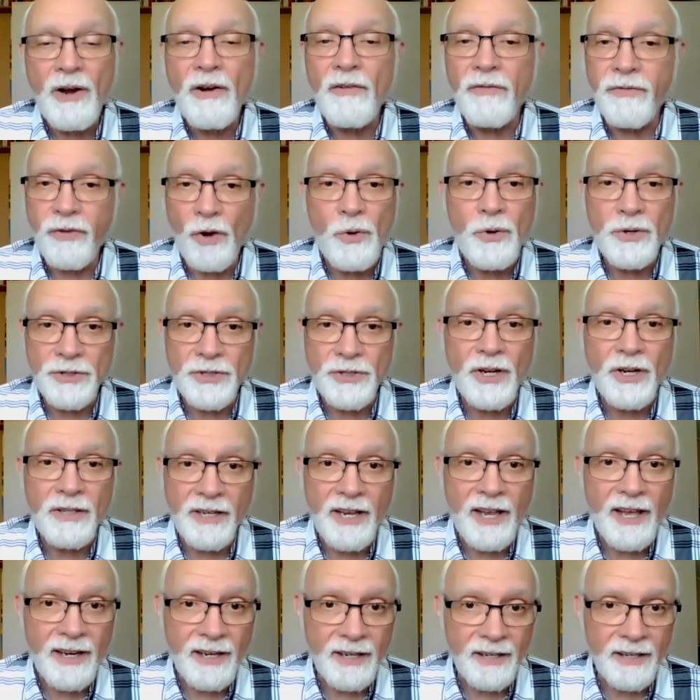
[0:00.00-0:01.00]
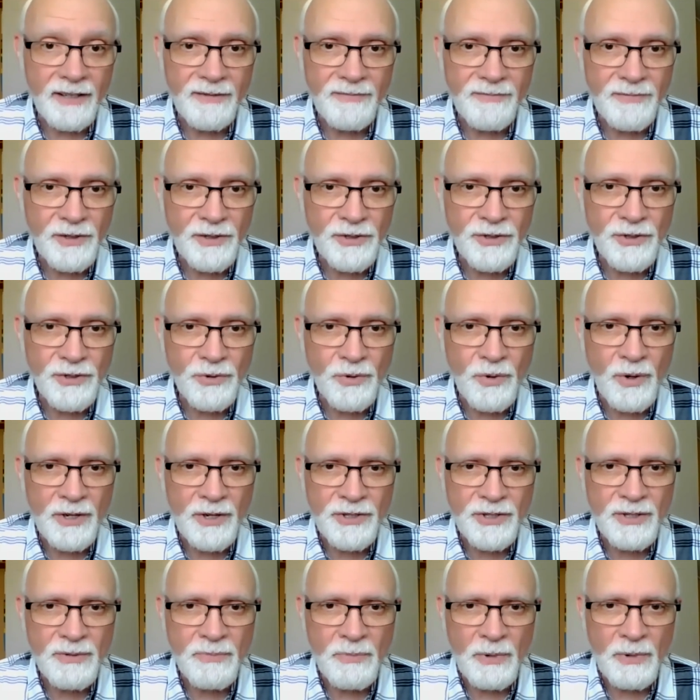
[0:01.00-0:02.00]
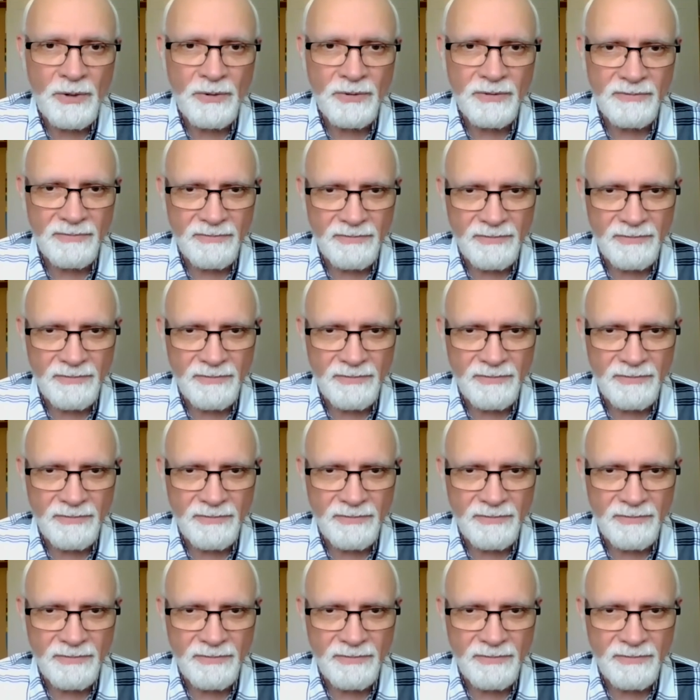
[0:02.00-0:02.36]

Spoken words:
focused on Canada. There's no question about,